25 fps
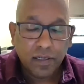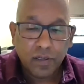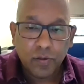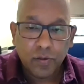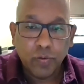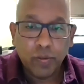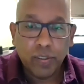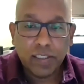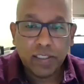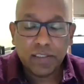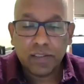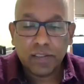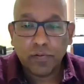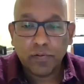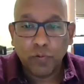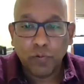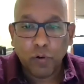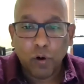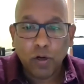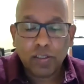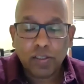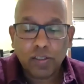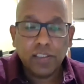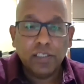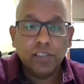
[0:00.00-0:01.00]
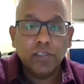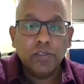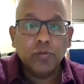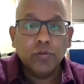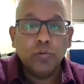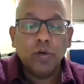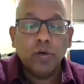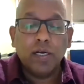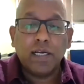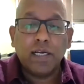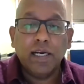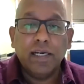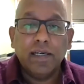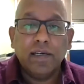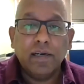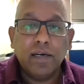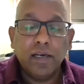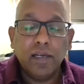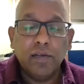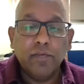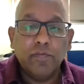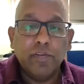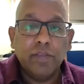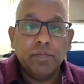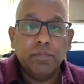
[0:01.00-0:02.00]
Tourist walks into a
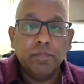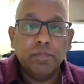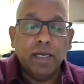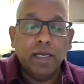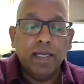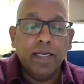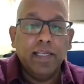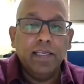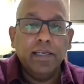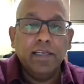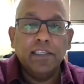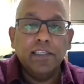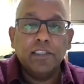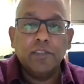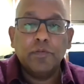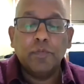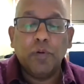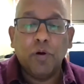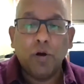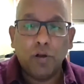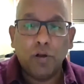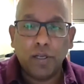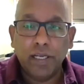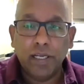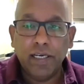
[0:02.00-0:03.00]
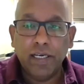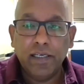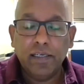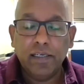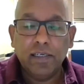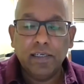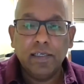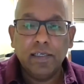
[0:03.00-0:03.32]
country with money in his pocket,